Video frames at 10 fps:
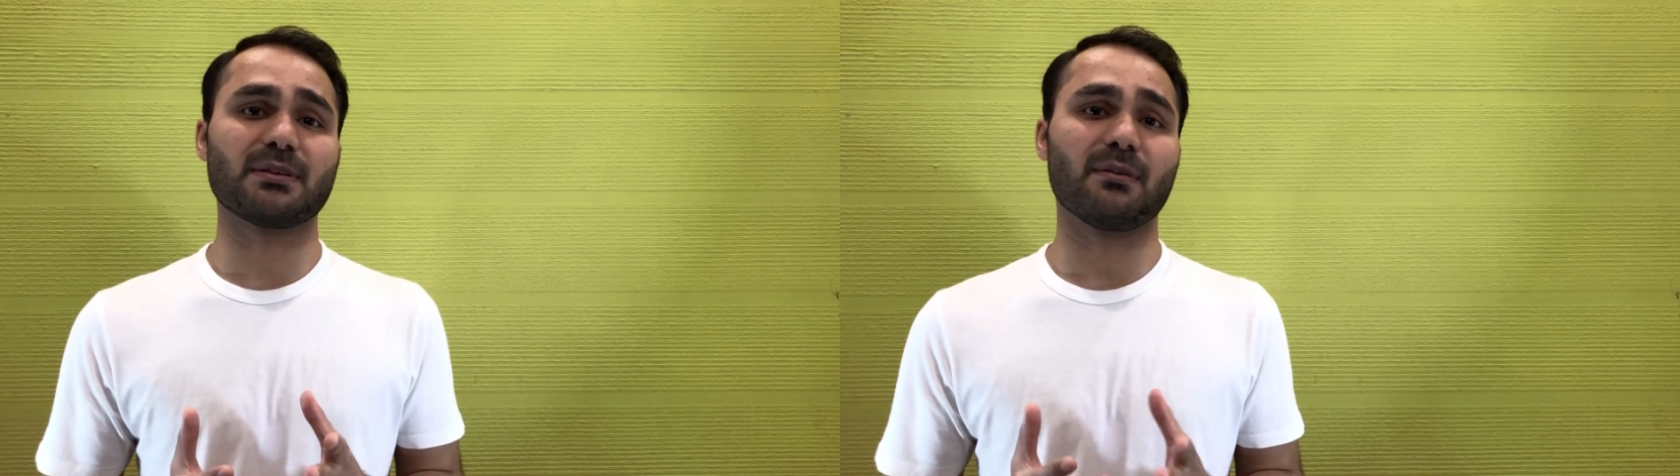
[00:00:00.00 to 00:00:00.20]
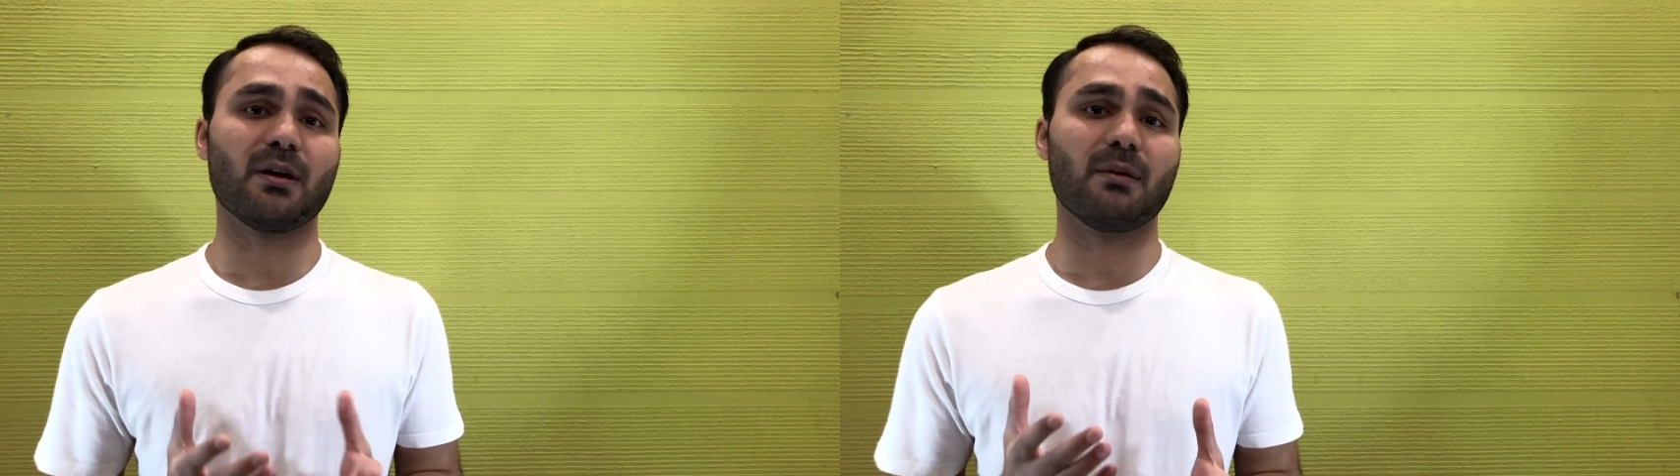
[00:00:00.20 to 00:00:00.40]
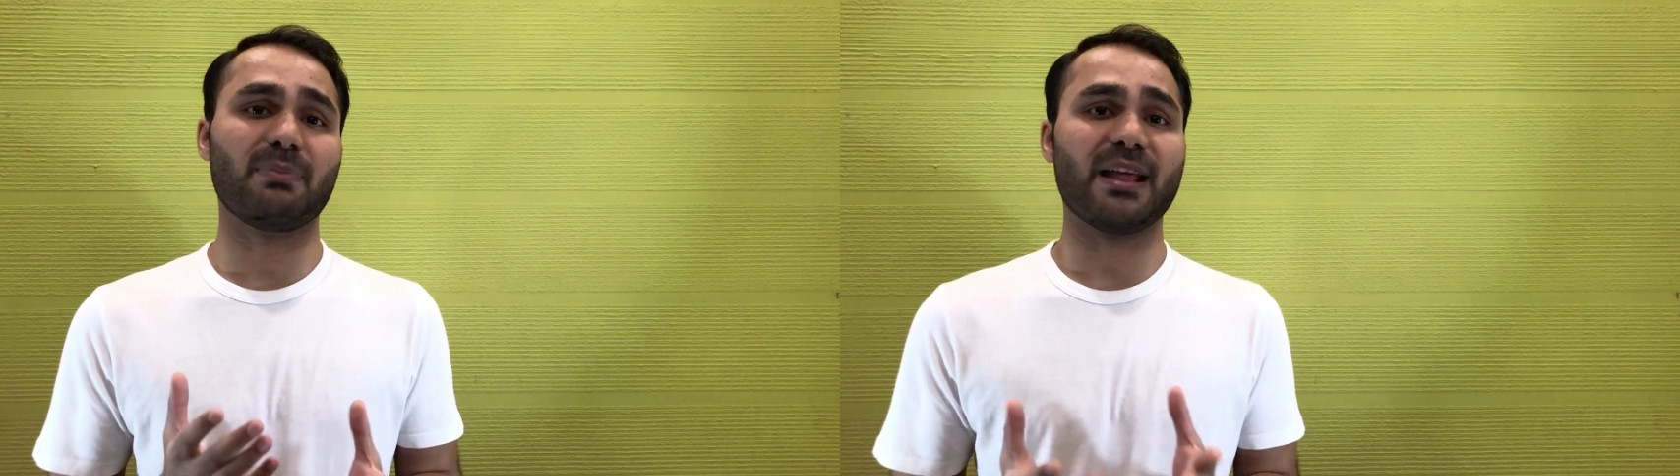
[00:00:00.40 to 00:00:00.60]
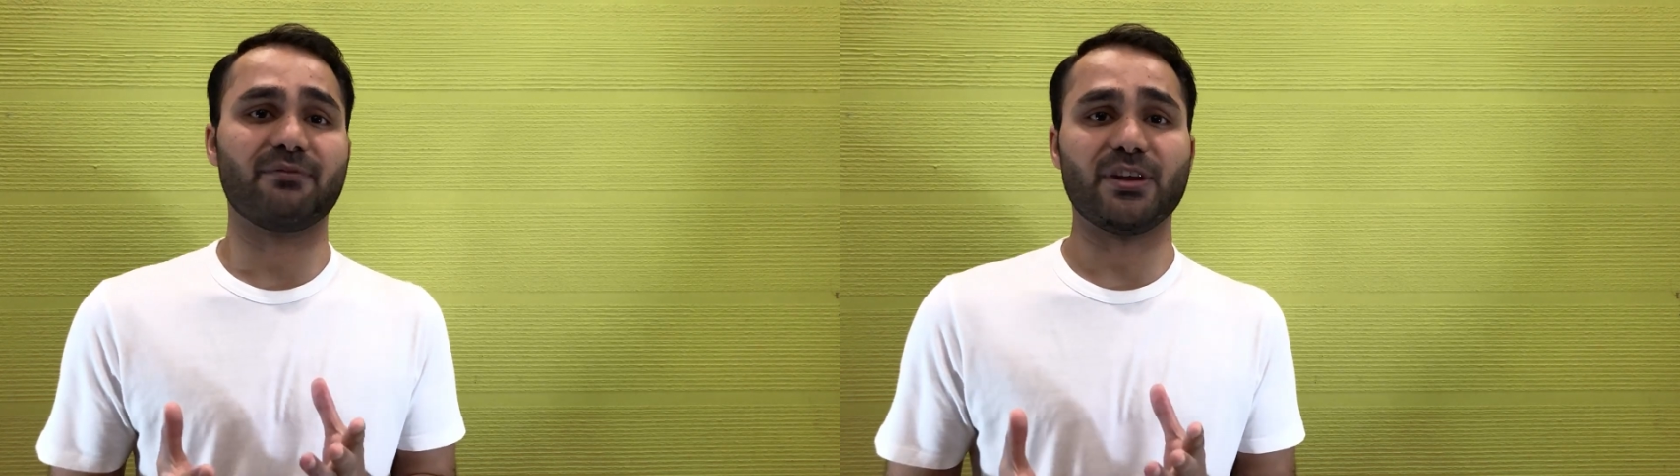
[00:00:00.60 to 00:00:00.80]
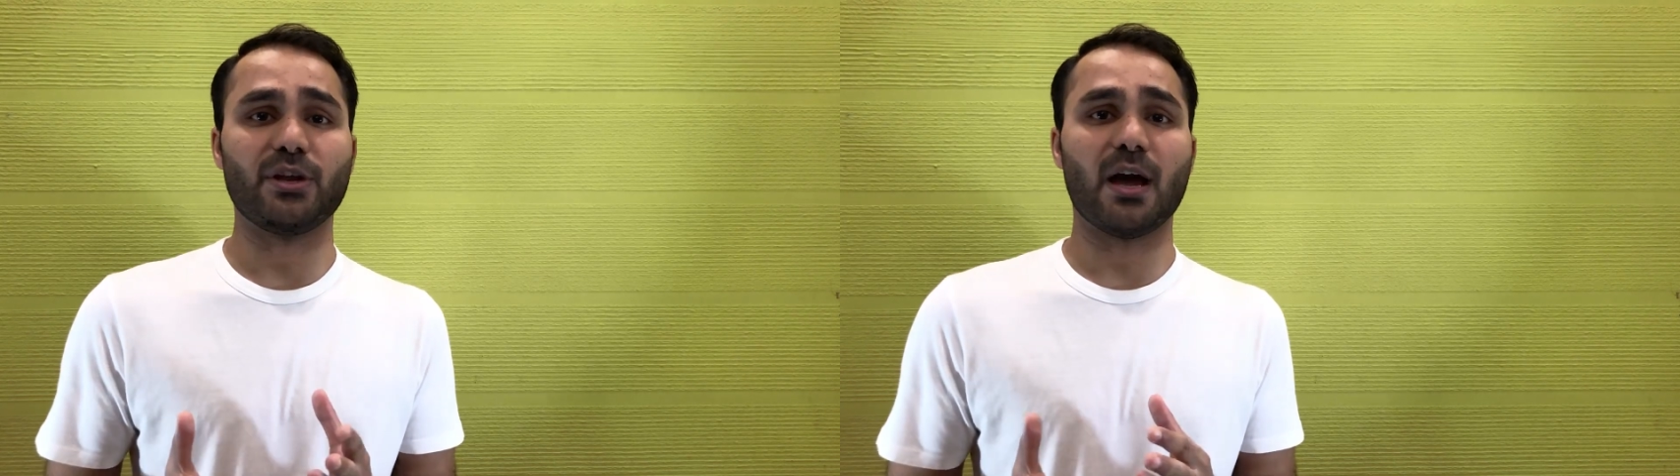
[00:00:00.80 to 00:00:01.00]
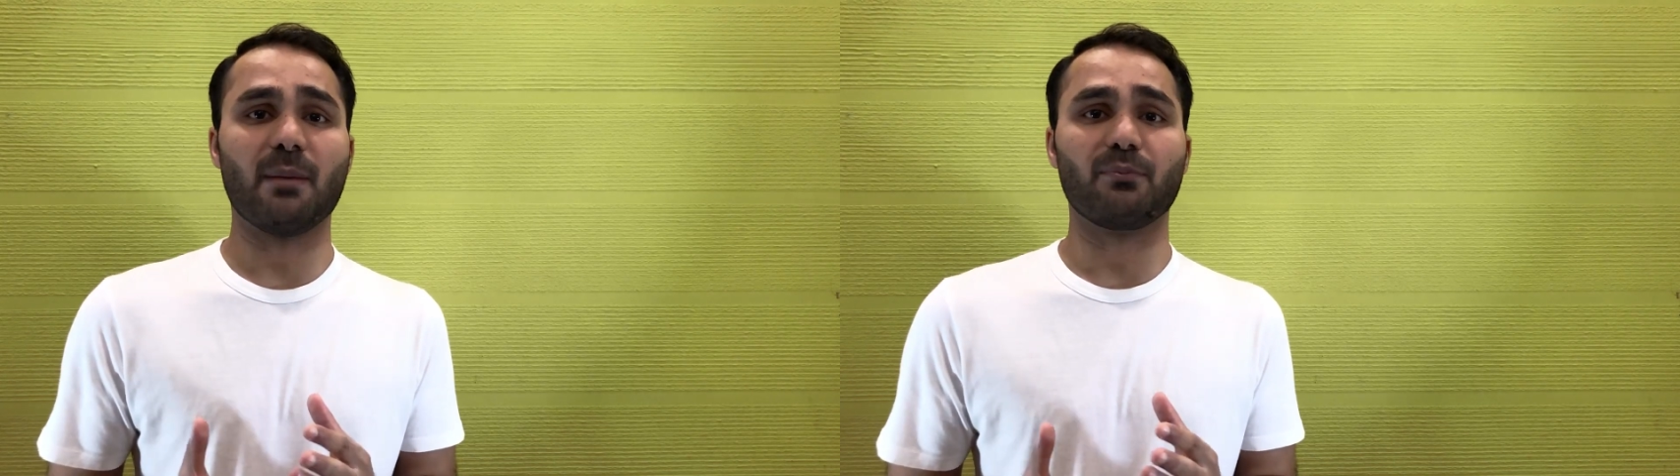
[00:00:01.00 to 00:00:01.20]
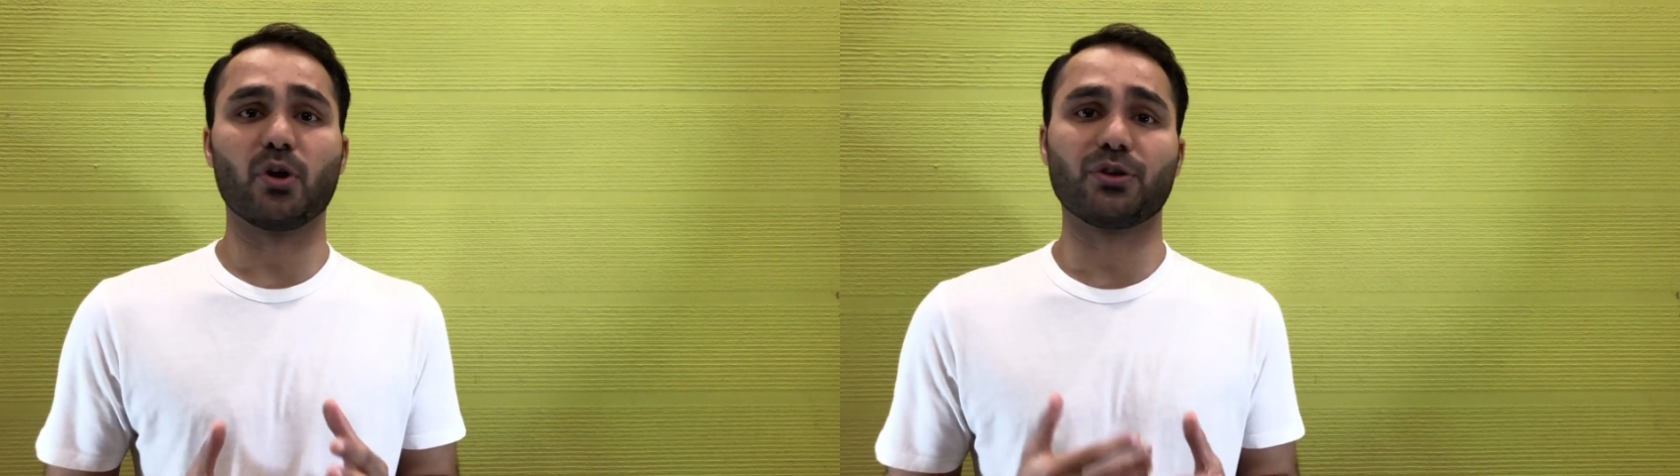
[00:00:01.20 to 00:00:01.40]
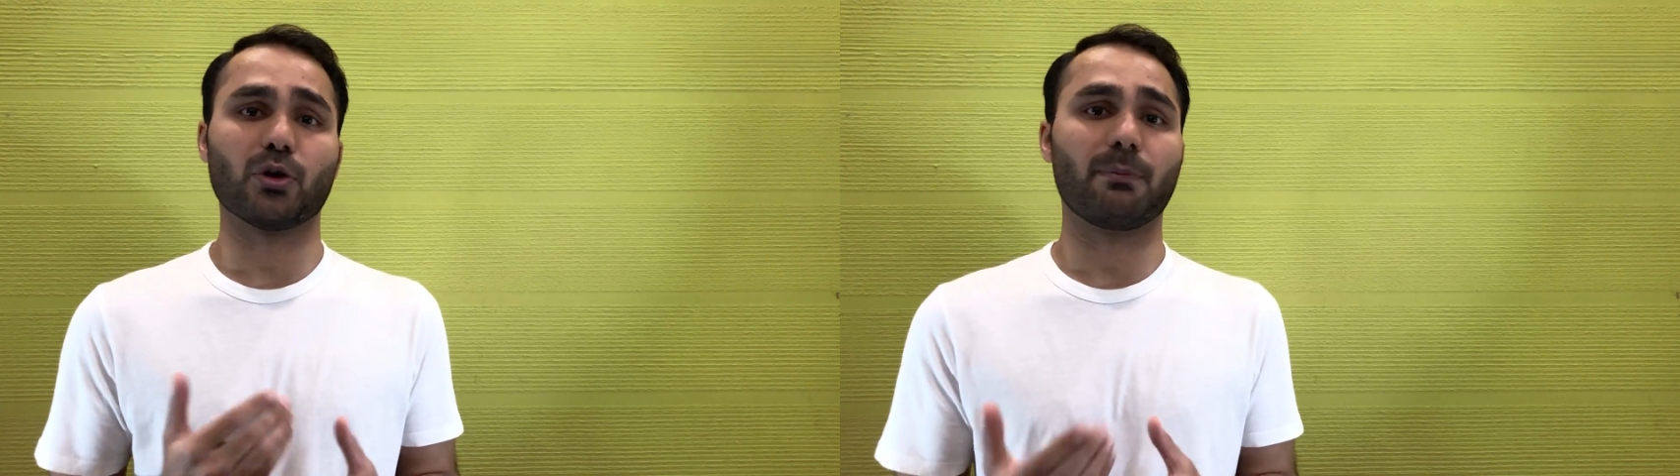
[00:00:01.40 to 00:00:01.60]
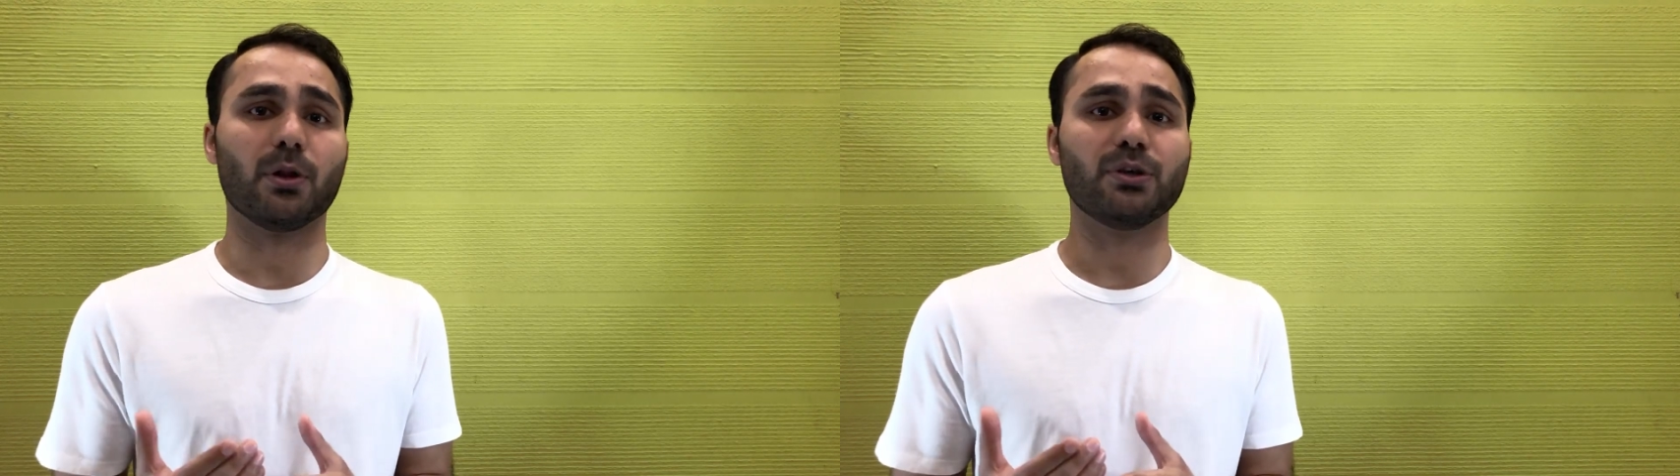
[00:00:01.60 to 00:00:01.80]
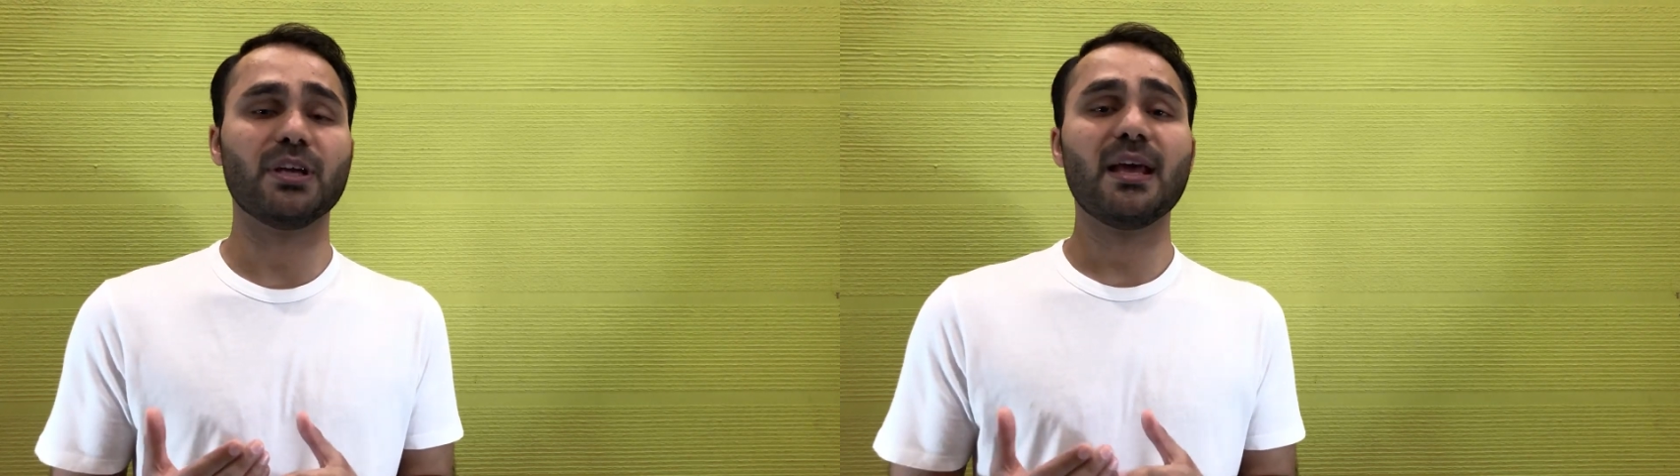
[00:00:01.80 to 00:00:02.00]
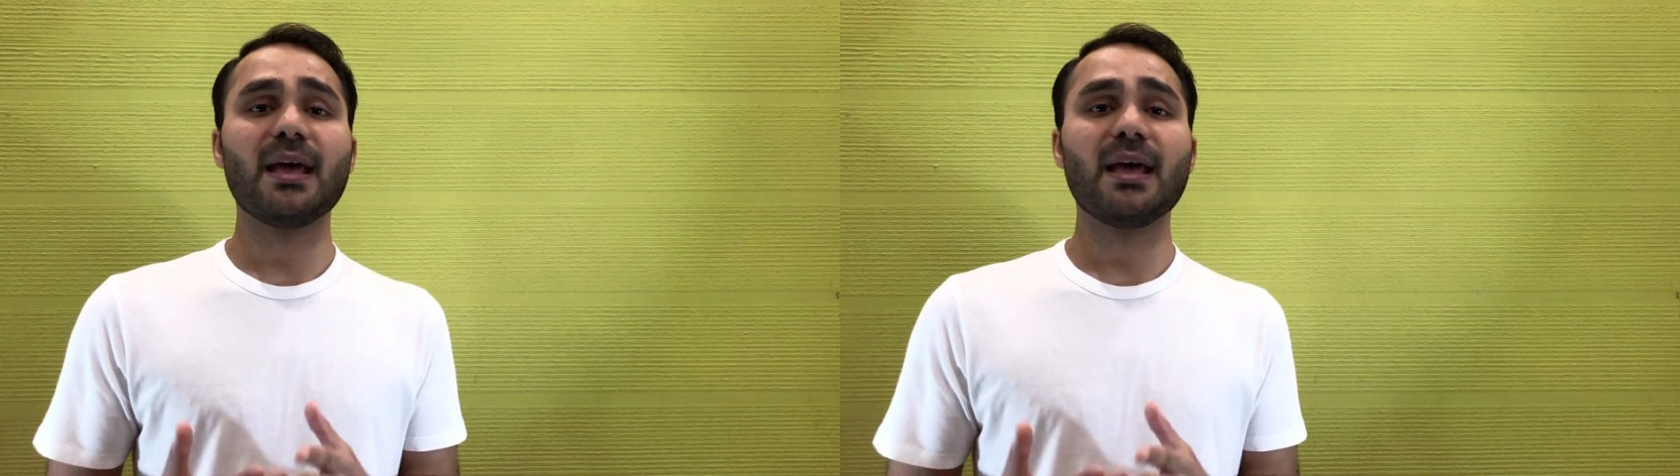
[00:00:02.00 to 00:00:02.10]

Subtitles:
plan video I'm going to upload.